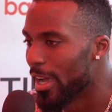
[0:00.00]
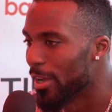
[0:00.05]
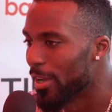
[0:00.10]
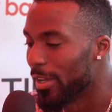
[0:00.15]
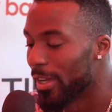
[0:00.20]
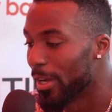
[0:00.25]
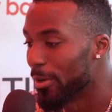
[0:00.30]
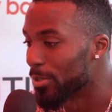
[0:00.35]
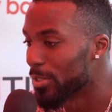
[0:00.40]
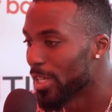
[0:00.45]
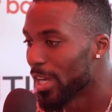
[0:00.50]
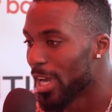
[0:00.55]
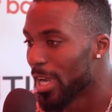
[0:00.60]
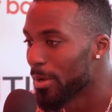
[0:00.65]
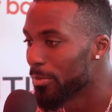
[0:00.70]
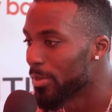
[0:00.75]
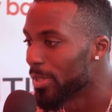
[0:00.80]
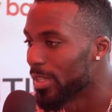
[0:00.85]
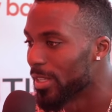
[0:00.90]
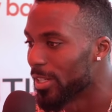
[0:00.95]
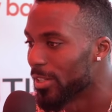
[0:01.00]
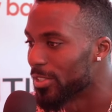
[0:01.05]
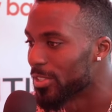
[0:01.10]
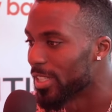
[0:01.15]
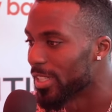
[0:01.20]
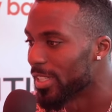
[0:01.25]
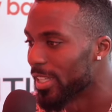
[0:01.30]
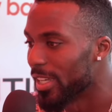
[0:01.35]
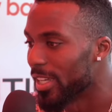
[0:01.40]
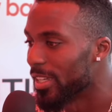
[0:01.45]
I, I was hyped and I
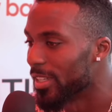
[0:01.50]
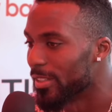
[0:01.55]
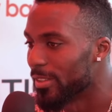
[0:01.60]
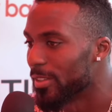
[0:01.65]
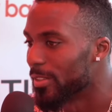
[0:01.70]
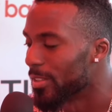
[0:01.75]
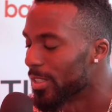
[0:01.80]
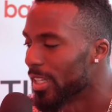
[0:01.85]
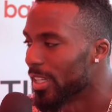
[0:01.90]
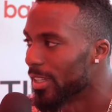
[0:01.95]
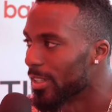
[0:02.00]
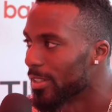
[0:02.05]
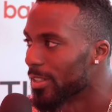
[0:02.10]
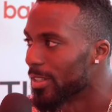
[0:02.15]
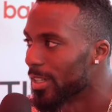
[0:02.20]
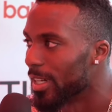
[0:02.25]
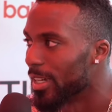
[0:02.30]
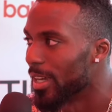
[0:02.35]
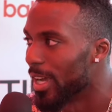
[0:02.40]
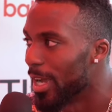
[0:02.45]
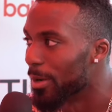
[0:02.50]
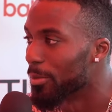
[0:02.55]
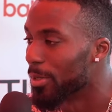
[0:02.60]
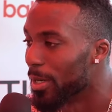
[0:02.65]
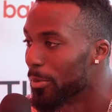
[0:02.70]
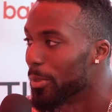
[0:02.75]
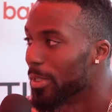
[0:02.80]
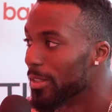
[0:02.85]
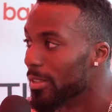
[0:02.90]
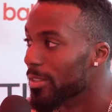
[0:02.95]
was like, yeah, like I'm
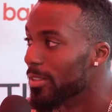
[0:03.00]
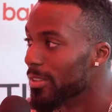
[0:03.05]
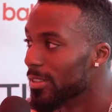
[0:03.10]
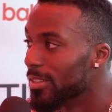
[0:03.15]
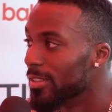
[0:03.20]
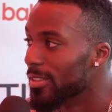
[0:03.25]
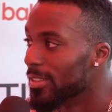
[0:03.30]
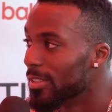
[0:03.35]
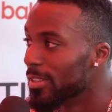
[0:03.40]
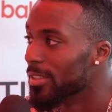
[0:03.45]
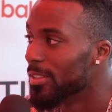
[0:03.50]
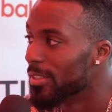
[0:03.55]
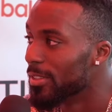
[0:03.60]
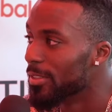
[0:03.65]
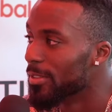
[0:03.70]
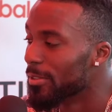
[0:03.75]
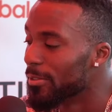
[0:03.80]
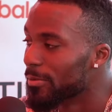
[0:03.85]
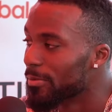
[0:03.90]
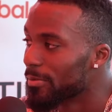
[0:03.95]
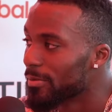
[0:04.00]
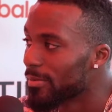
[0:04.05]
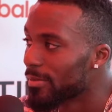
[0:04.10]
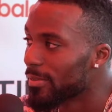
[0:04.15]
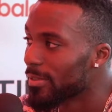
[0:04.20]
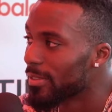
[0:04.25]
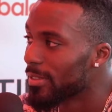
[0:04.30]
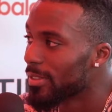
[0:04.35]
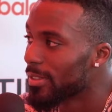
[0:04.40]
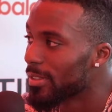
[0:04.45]
coming. Nice, nice.
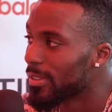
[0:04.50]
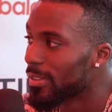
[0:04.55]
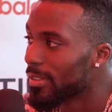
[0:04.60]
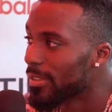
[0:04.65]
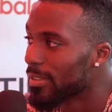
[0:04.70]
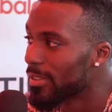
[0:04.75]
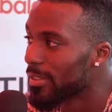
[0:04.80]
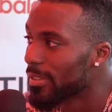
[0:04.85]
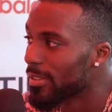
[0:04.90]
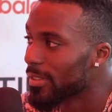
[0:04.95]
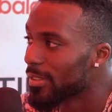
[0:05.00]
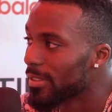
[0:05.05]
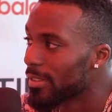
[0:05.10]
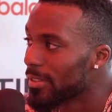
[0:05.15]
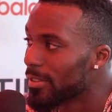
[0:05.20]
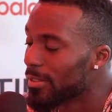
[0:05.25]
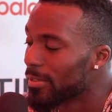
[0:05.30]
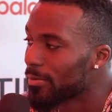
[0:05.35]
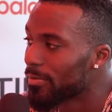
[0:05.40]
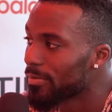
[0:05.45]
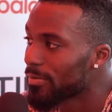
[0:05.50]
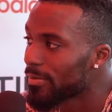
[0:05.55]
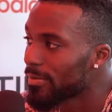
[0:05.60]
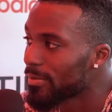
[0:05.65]
And so I, I asked you after